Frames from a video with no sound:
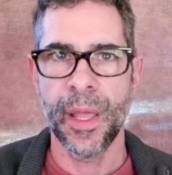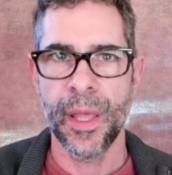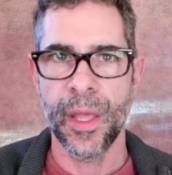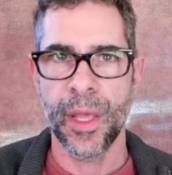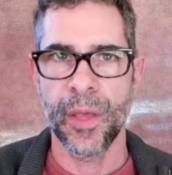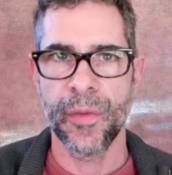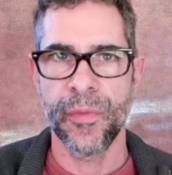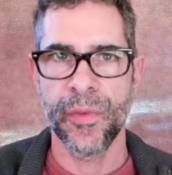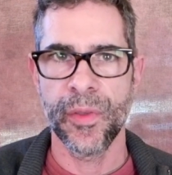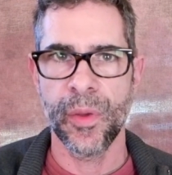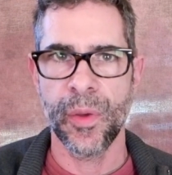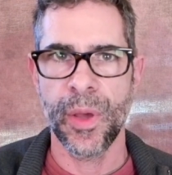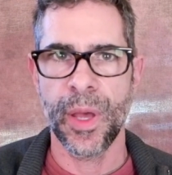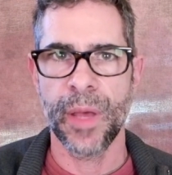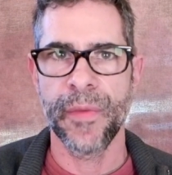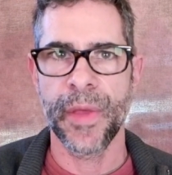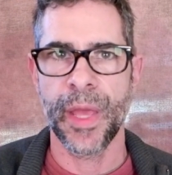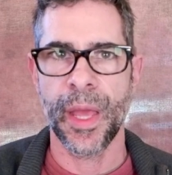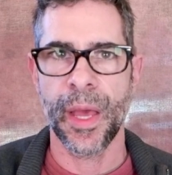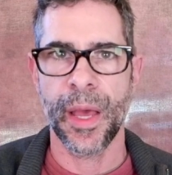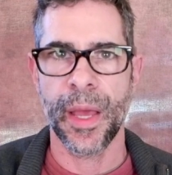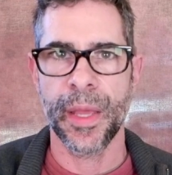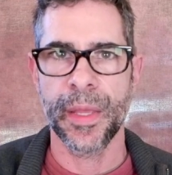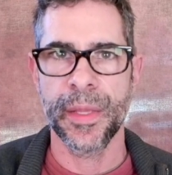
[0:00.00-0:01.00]
if you have a
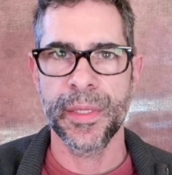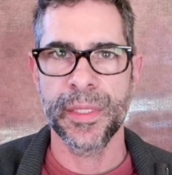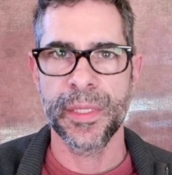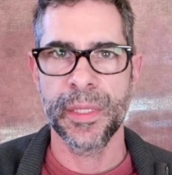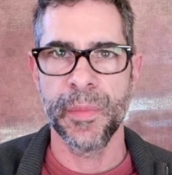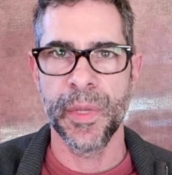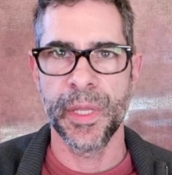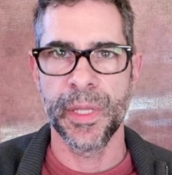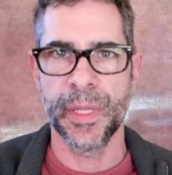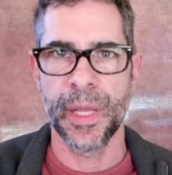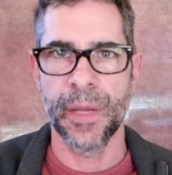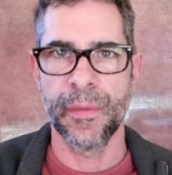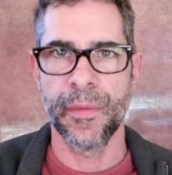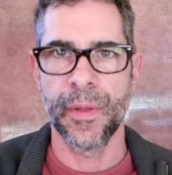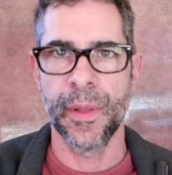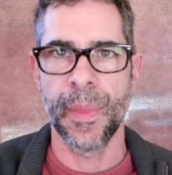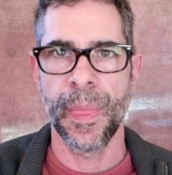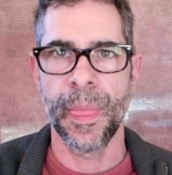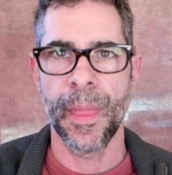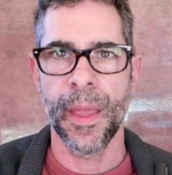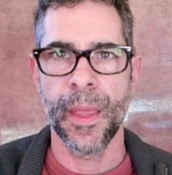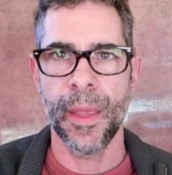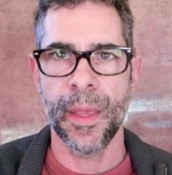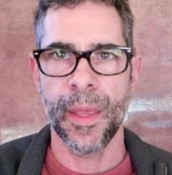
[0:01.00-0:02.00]
high histamine level,
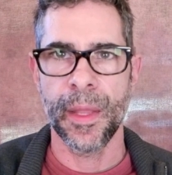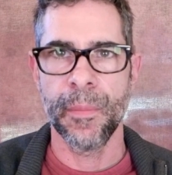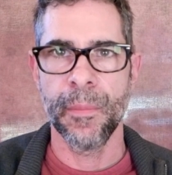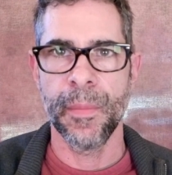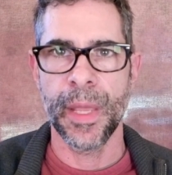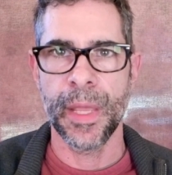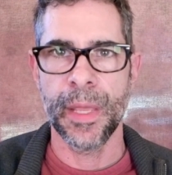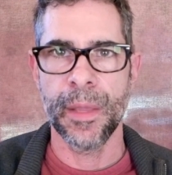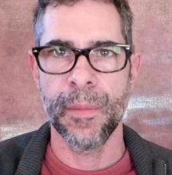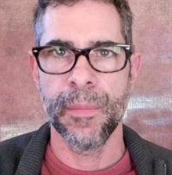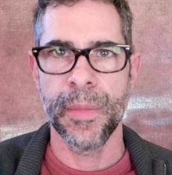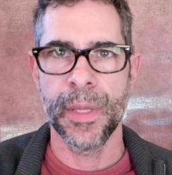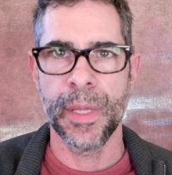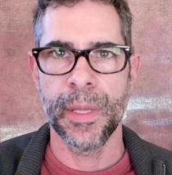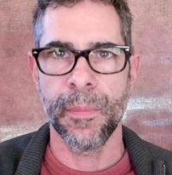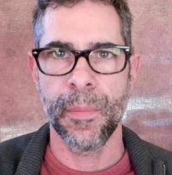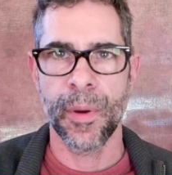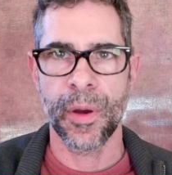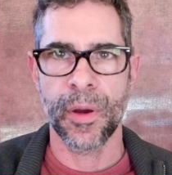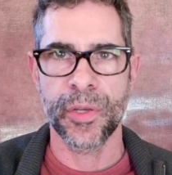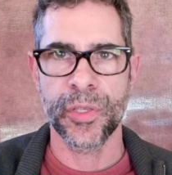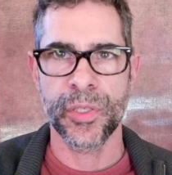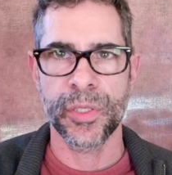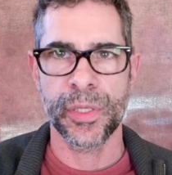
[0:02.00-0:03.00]
it may be
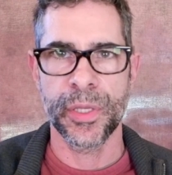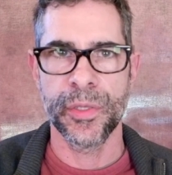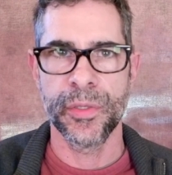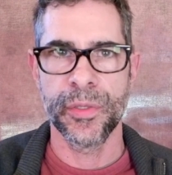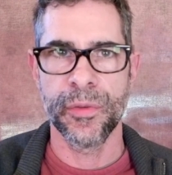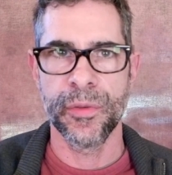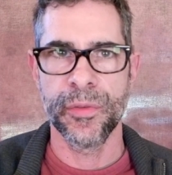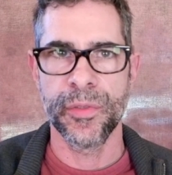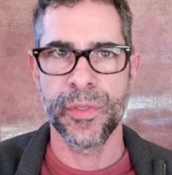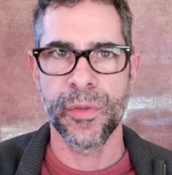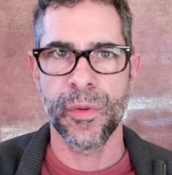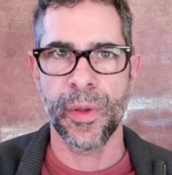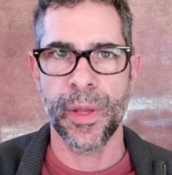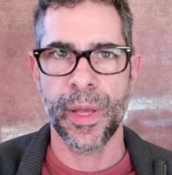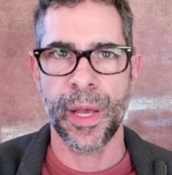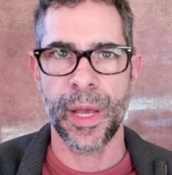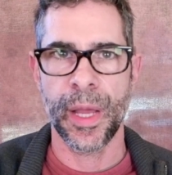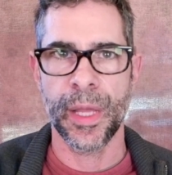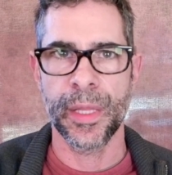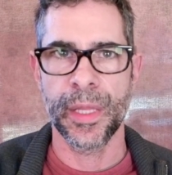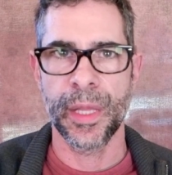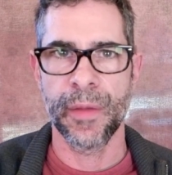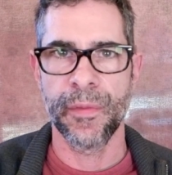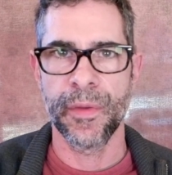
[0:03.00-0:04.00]
partially due to high
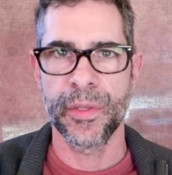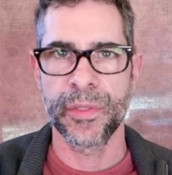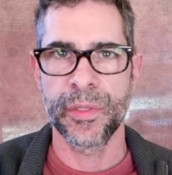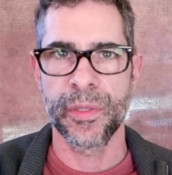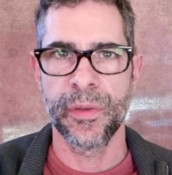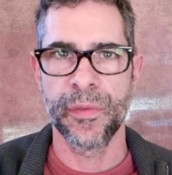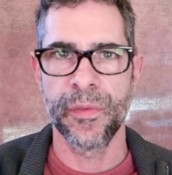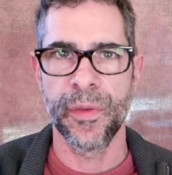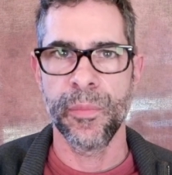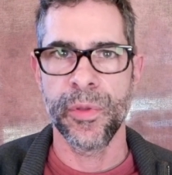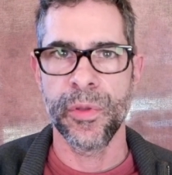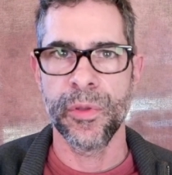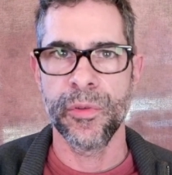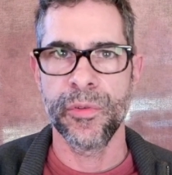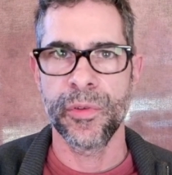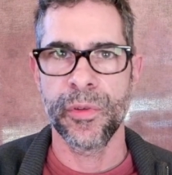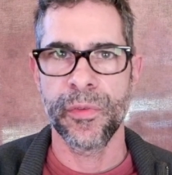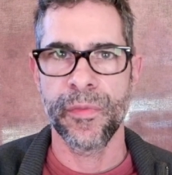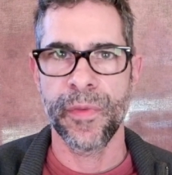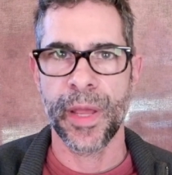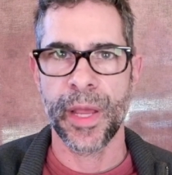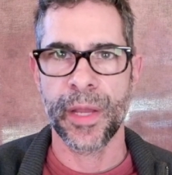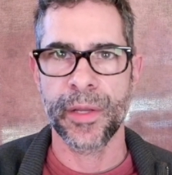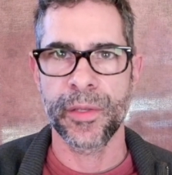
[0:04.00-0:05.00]
levels of
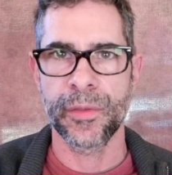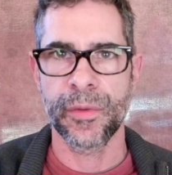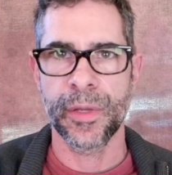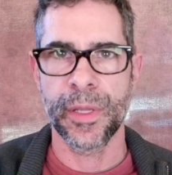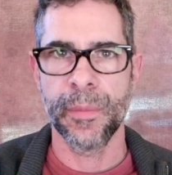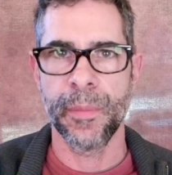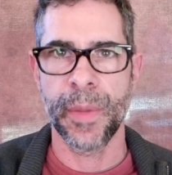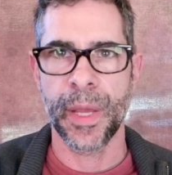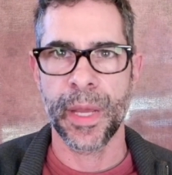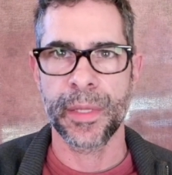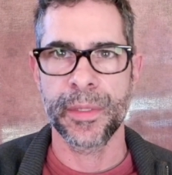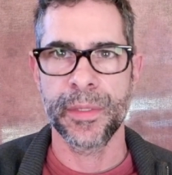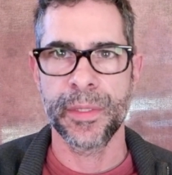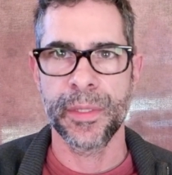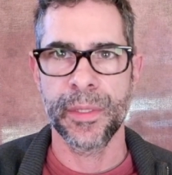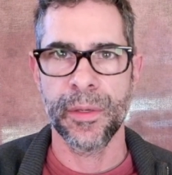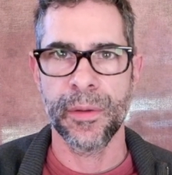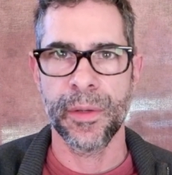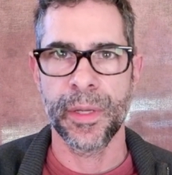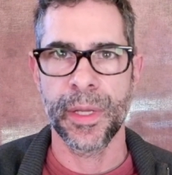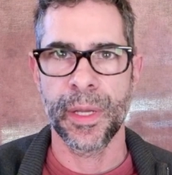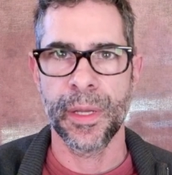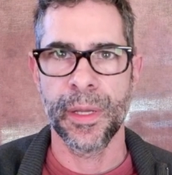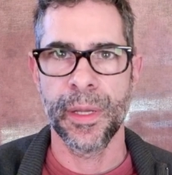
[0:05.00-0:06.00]
putrefactory
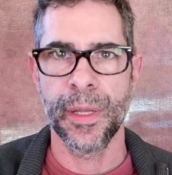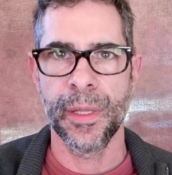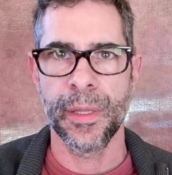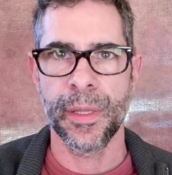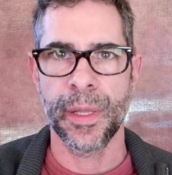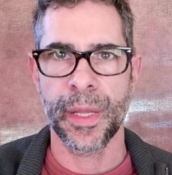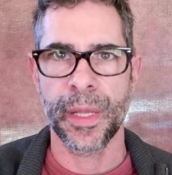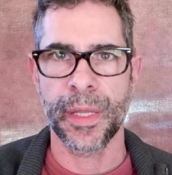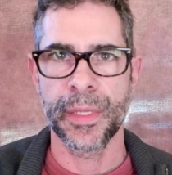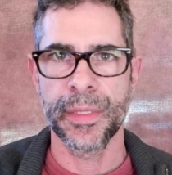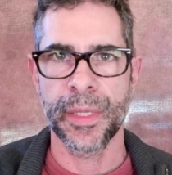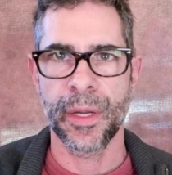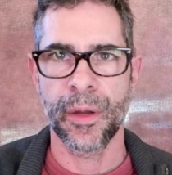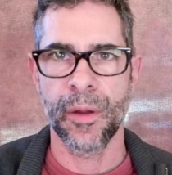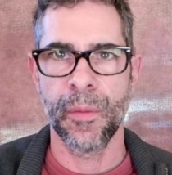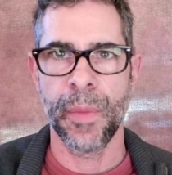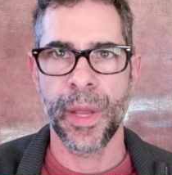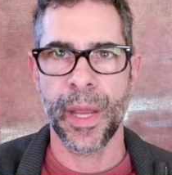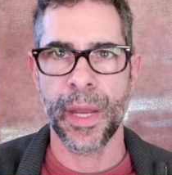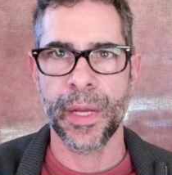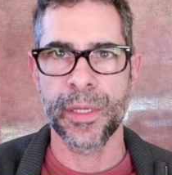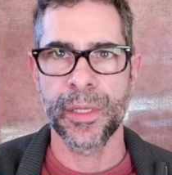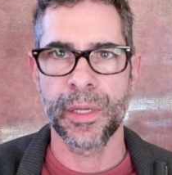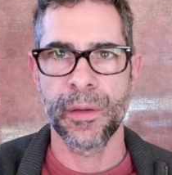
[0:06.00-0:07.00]
bacteria like
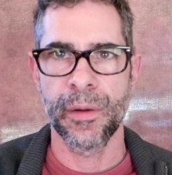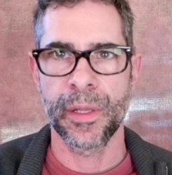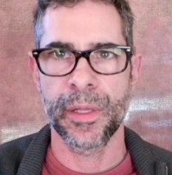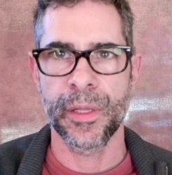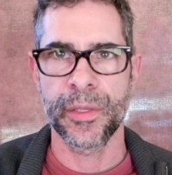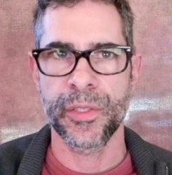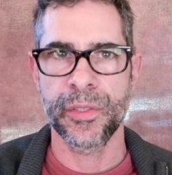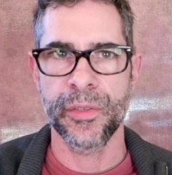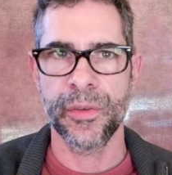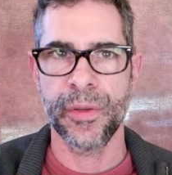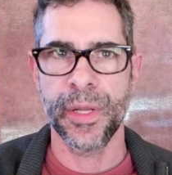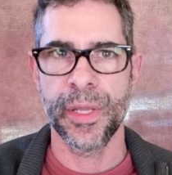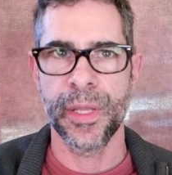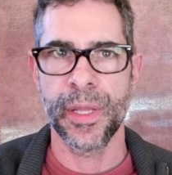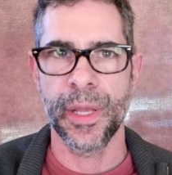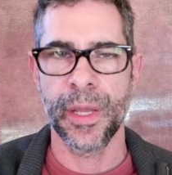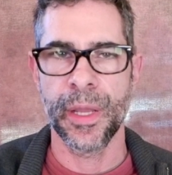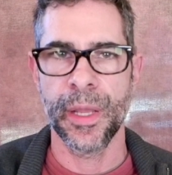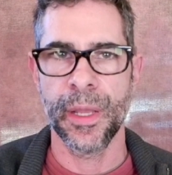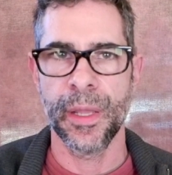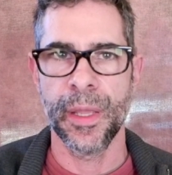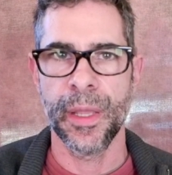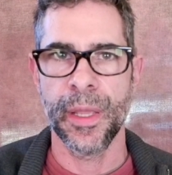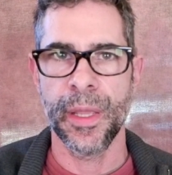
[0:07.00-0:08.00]
Enterobacter and
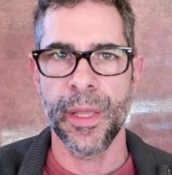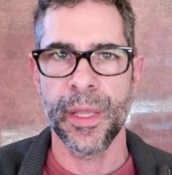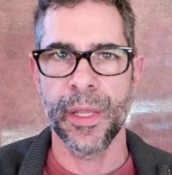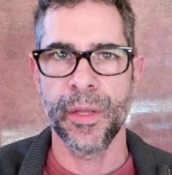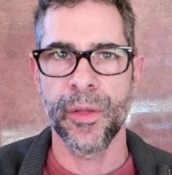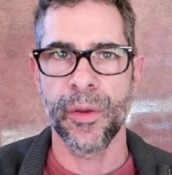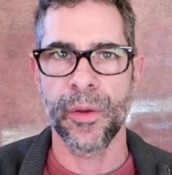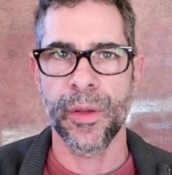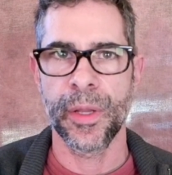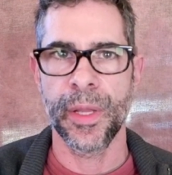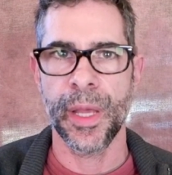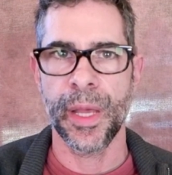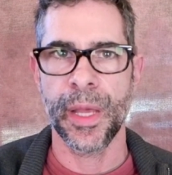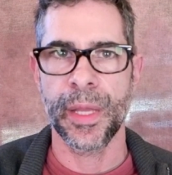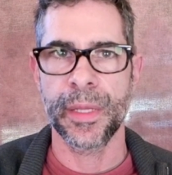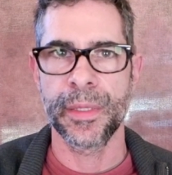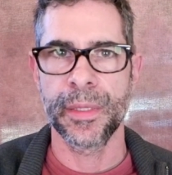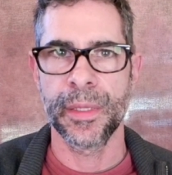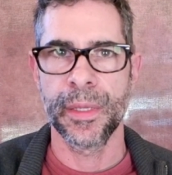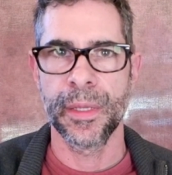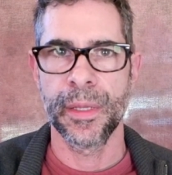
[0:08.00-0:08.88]
Clostridia in your gut.